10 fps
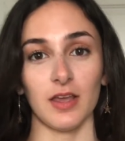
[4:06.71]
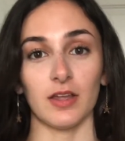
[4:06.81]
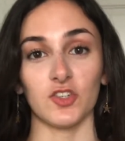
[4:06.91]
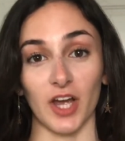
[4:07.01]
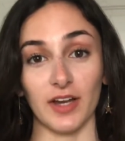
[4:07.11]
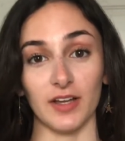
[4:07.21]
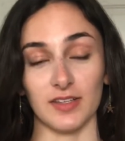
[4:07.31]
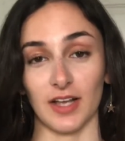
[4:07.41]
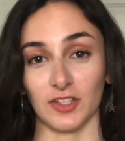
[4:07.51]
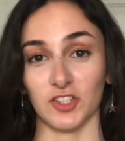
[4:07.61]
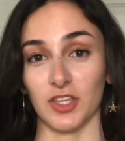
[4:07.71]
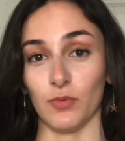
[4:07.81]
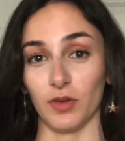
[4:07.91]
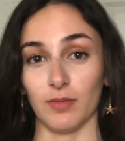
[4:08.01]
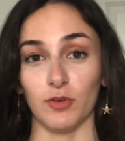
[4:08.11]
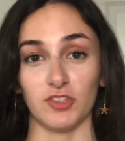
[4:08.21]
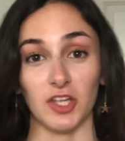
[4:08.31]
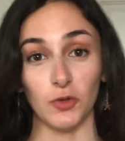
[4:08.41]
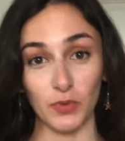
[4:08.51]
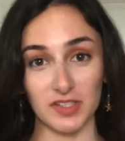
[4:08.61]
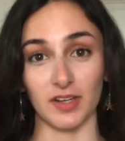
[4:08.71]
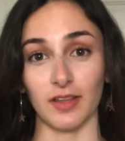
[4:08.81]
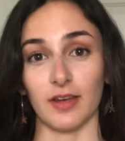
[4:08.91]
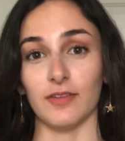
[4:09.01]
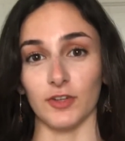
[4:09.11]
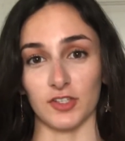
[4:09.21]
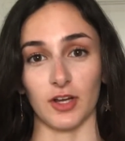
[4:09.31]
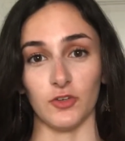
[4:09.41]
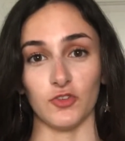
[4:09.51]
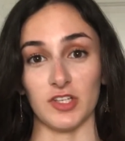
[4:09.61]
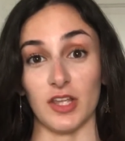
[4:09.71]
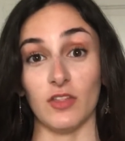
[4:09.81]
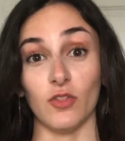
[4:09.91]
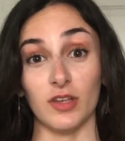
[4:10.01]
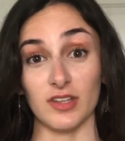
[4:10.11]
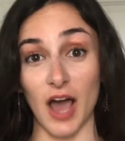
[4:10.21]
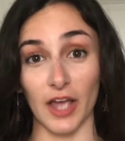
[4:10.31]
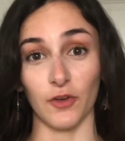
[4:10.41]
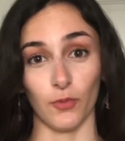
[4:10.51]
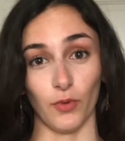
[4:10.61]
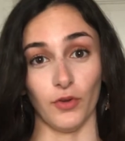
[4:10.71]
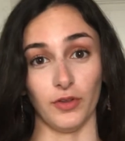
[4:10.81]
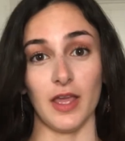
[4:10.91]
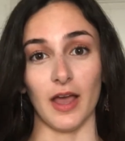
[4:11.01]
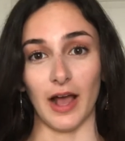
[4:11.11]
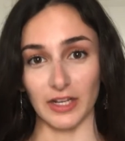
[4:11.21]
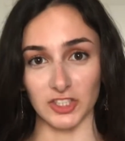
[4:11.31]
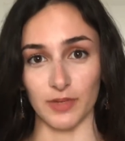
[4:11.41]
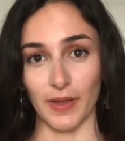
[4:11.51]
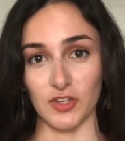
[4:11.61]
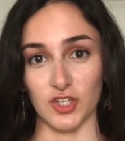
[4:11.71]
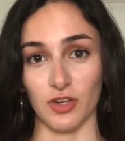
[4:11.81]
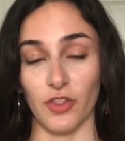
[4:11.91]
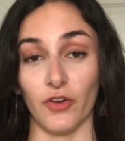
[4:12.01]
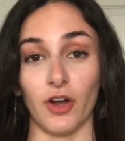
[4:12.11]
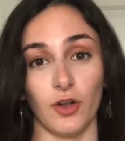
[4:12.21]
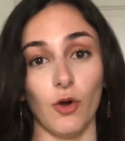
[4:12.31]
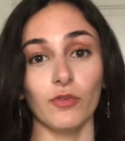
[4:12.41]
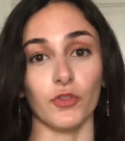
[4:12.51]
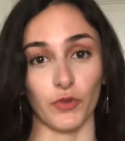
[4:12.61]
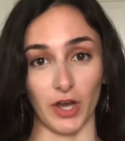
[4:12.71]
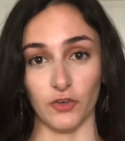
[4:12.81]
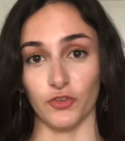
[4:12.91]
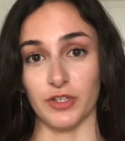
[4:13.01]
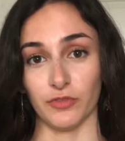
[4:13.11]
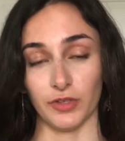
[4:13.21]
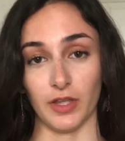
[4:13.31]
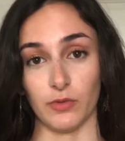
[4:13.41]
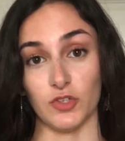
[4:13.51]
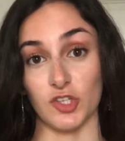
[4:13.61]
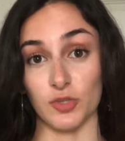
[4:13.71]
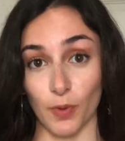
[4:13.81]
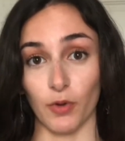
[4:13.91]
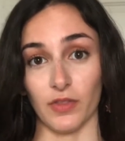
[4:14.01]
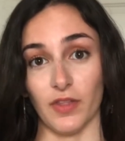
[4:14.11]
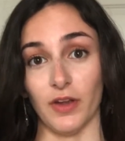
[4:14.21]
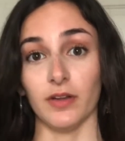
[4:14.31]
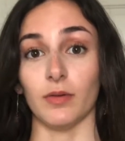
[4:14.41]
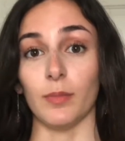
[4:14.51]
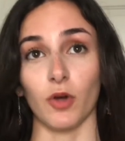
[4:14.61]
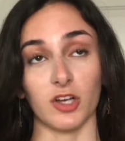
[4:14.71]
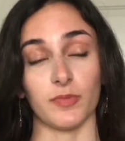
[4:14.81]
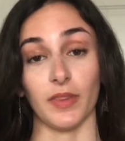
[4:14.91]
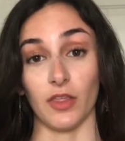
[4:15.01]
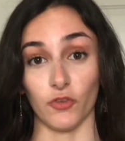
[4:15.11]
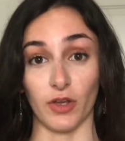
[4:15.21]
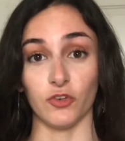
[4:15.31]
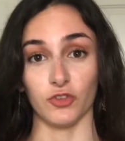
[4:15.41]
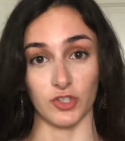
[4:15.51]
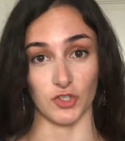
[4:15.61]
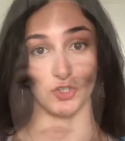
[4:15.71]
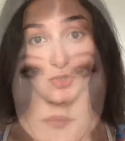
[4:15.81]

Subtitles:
China is actually one of the most linguistically diverse countries in the entire world. As she mentioned, there are over 300 different languages spoken there, approximately 302.